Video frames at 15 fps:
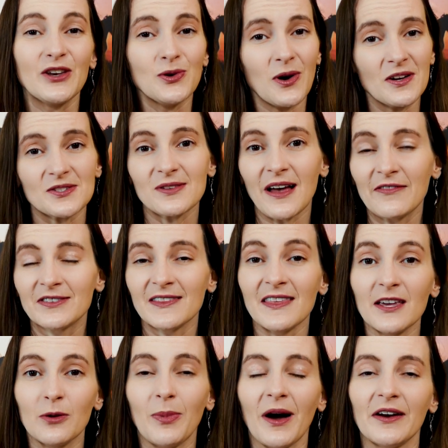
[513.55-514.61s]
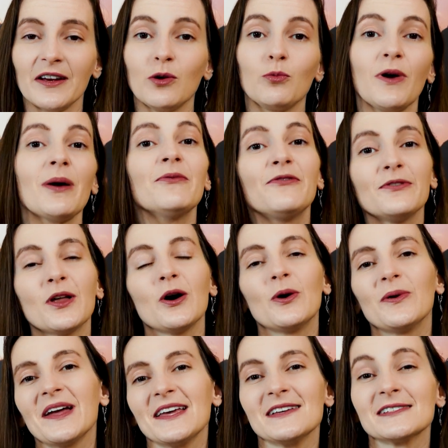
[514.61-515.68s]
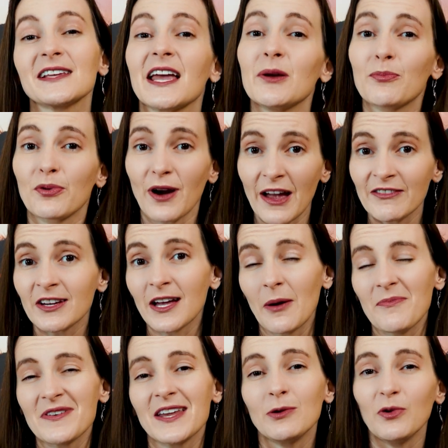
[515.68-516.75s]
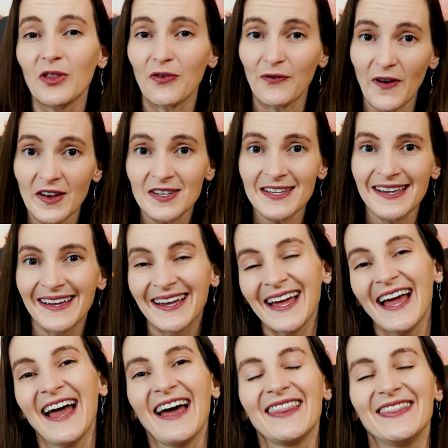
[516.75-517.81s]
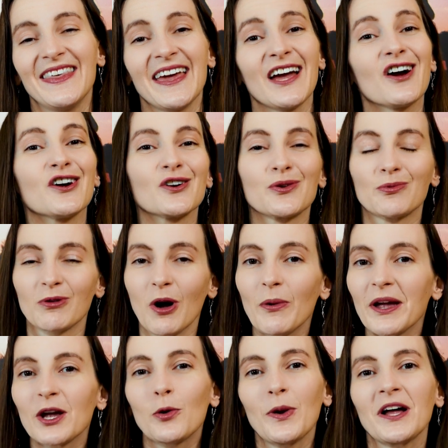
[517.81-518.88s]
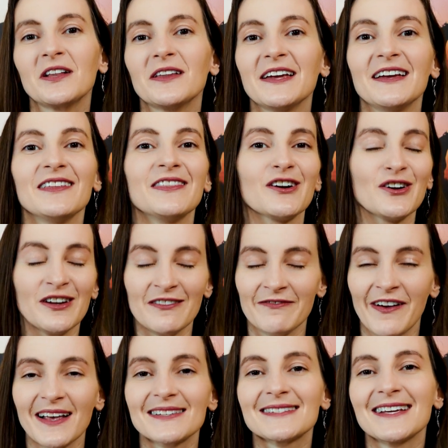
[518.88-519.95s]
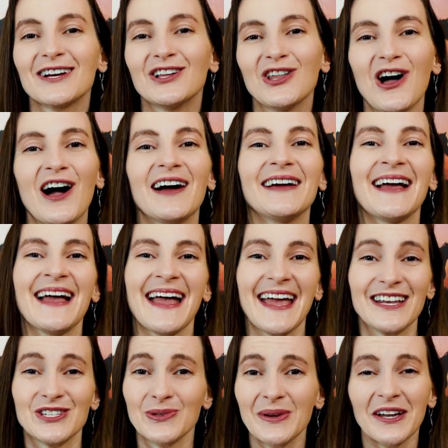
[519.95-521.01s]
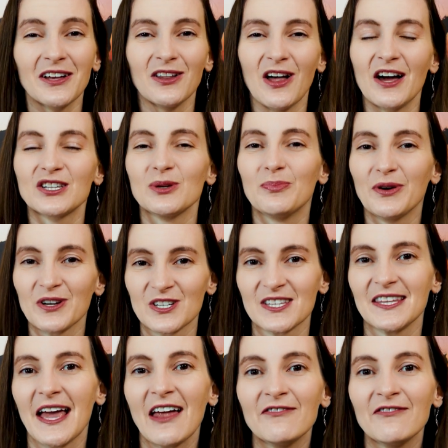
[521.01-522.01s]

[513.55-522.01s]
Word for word: And you also have to think about it. Webflow is a private company with funding. They are growing quickly, they're investing a lot and doing a lot to push the